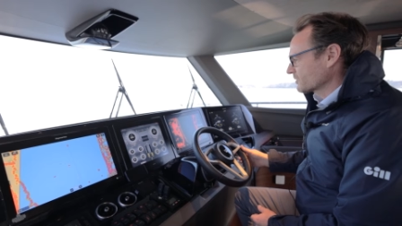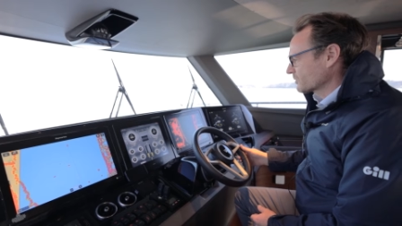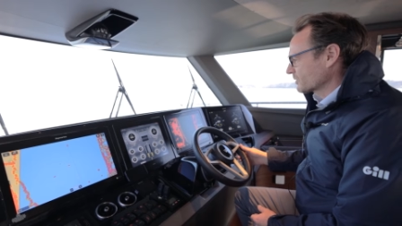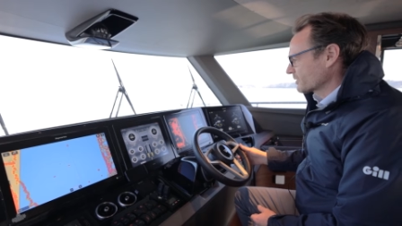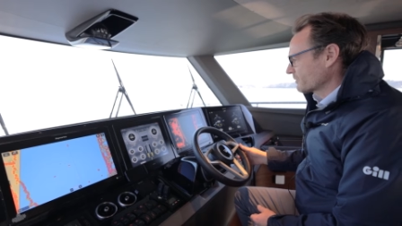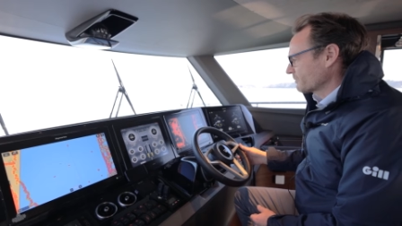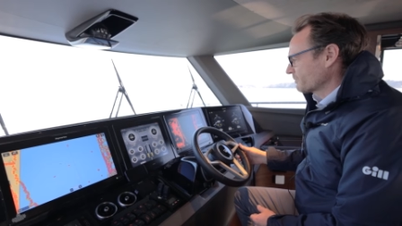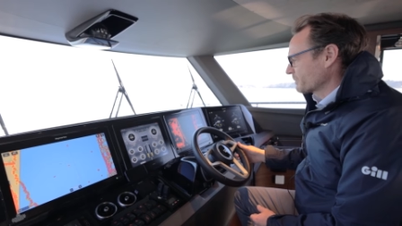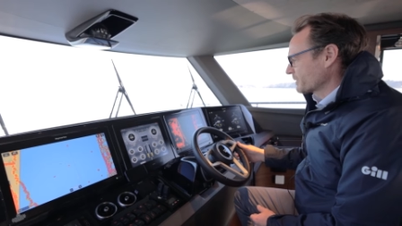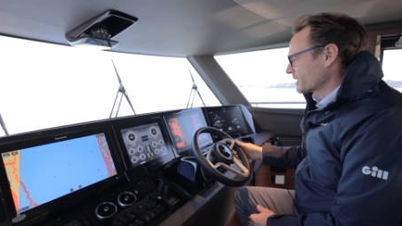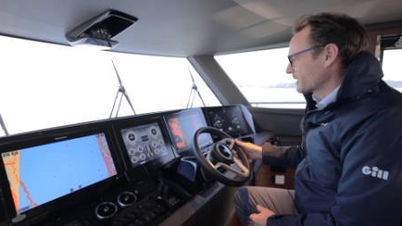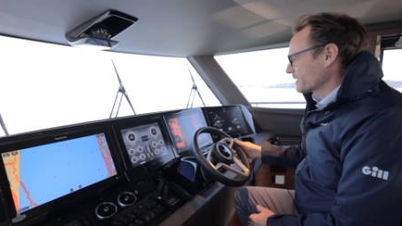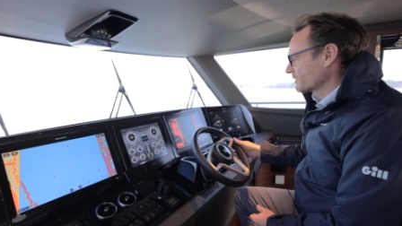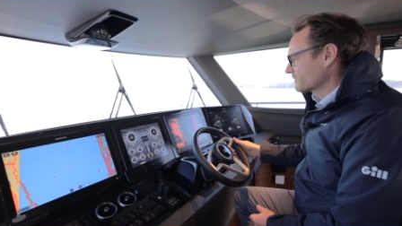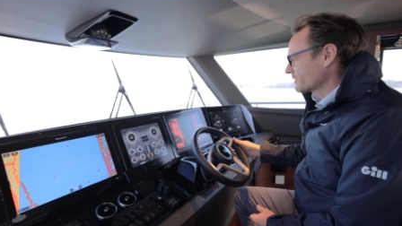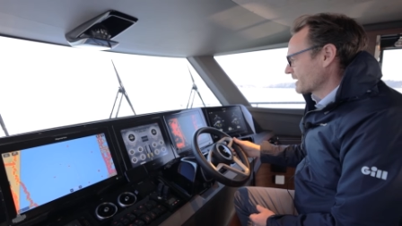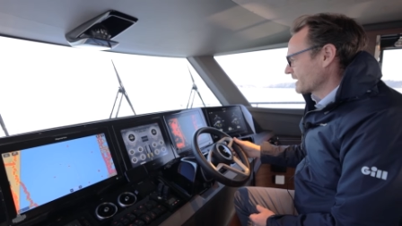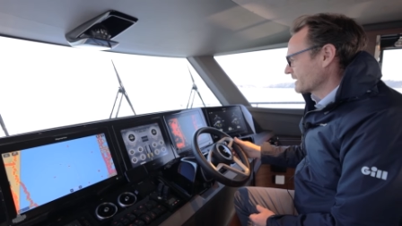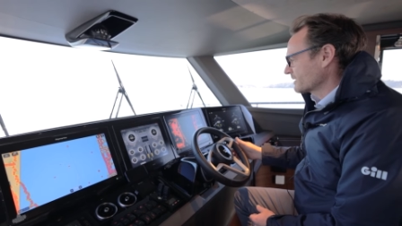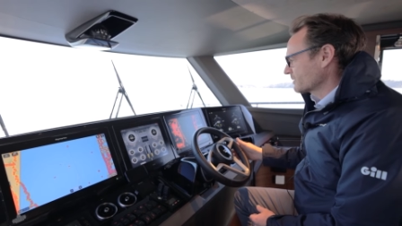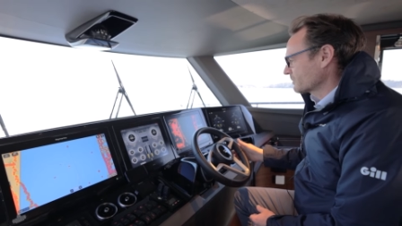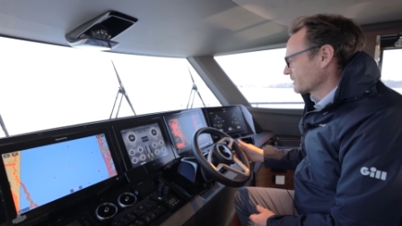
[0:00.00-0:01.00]
sort of burn
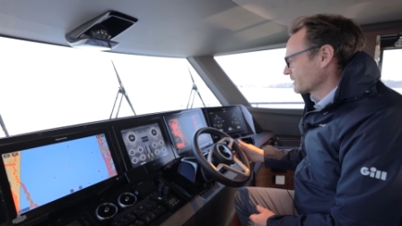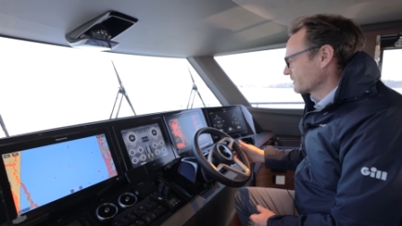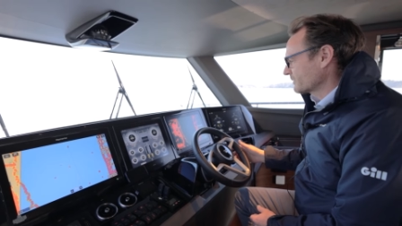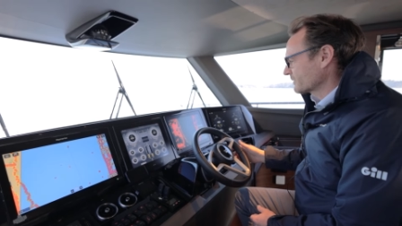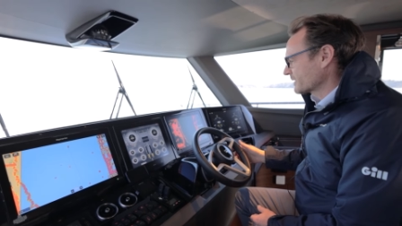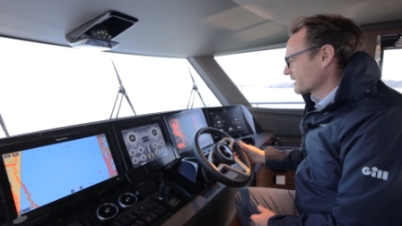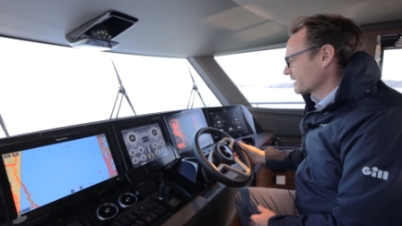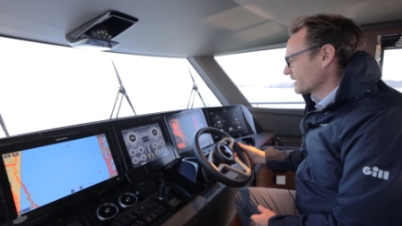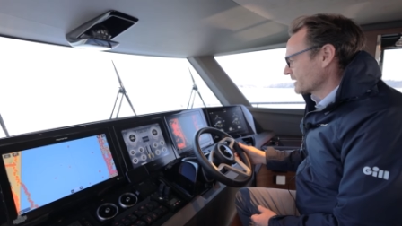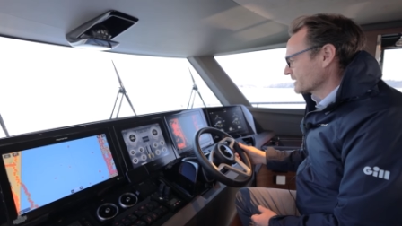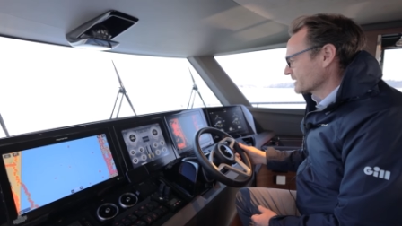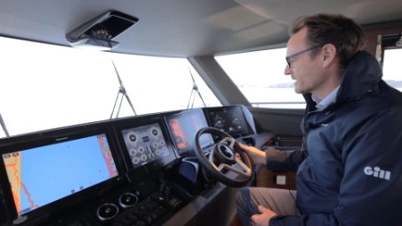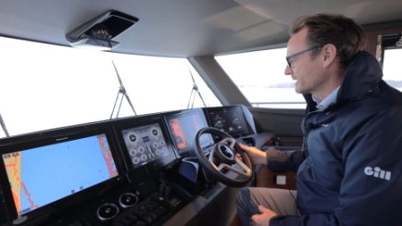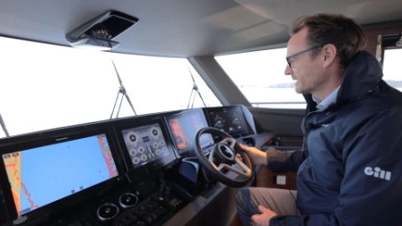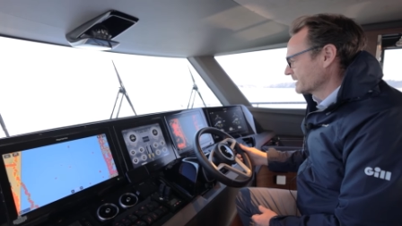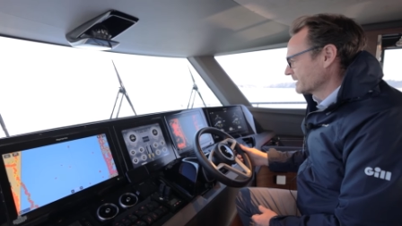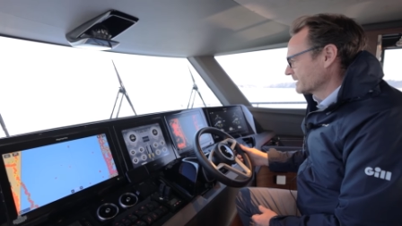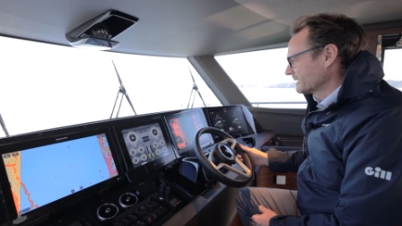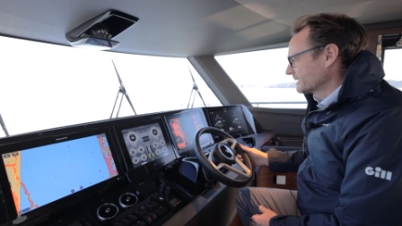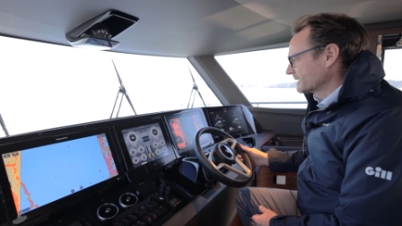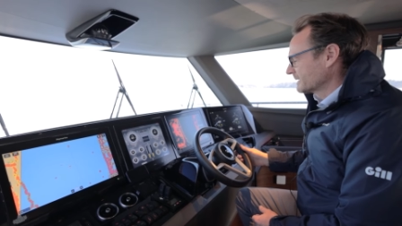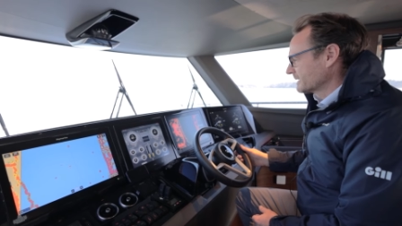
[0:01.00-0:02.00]
rate we've got,
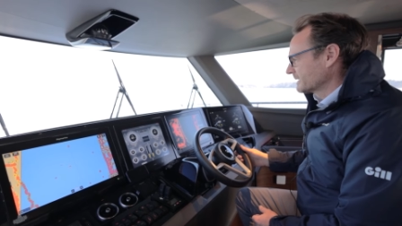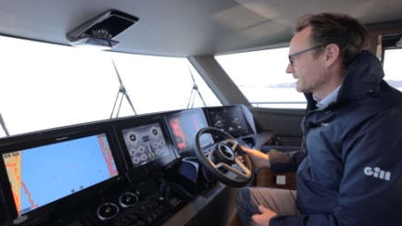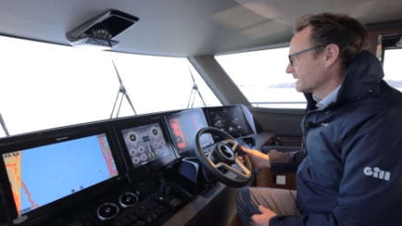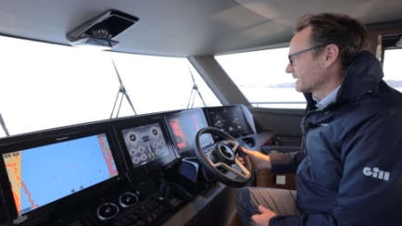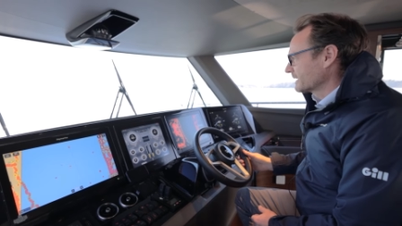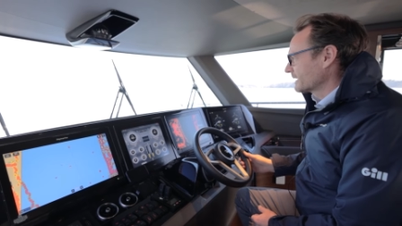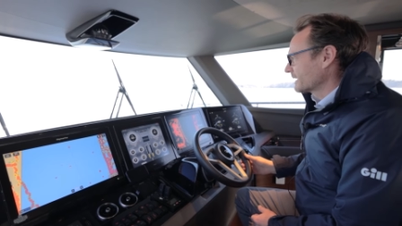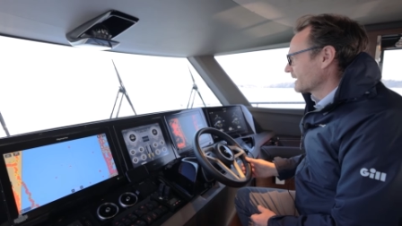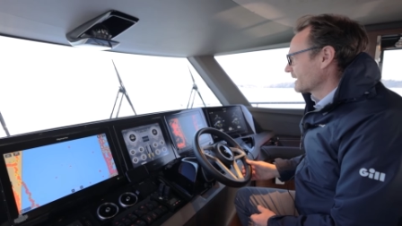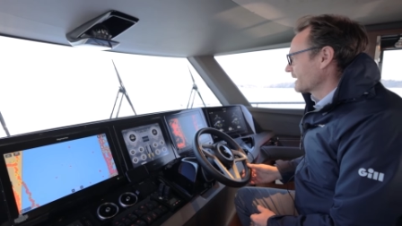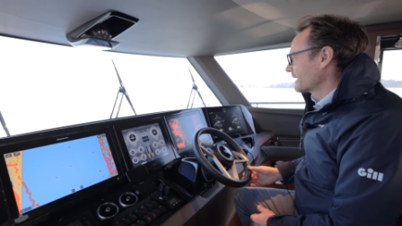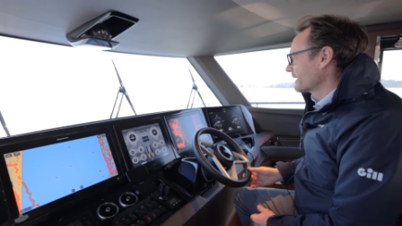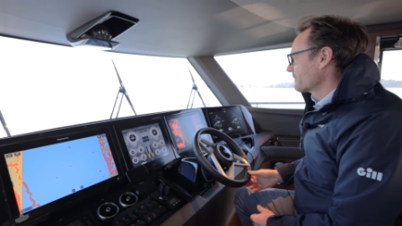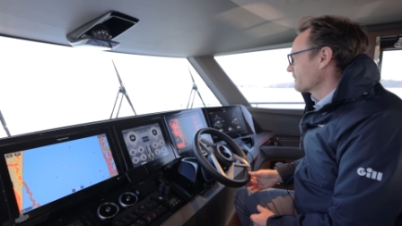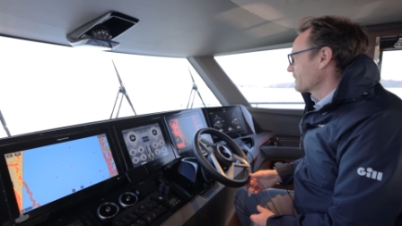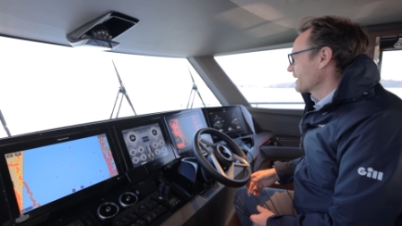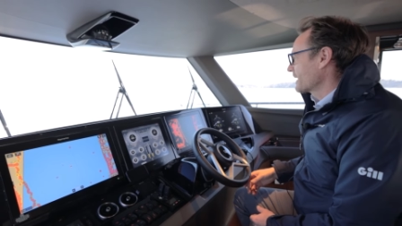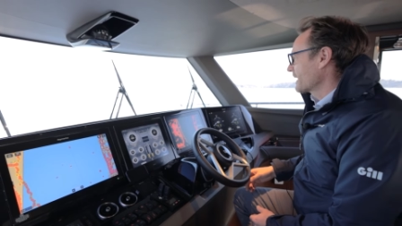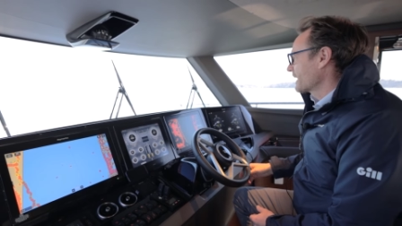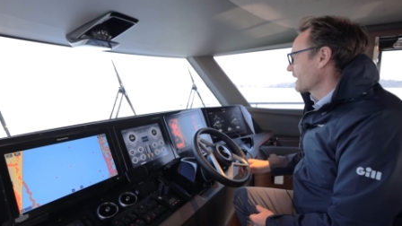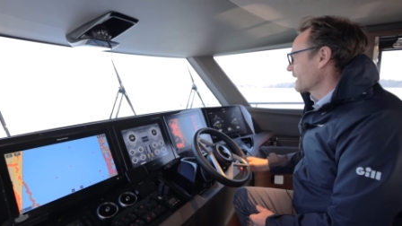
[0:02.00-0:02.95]
we've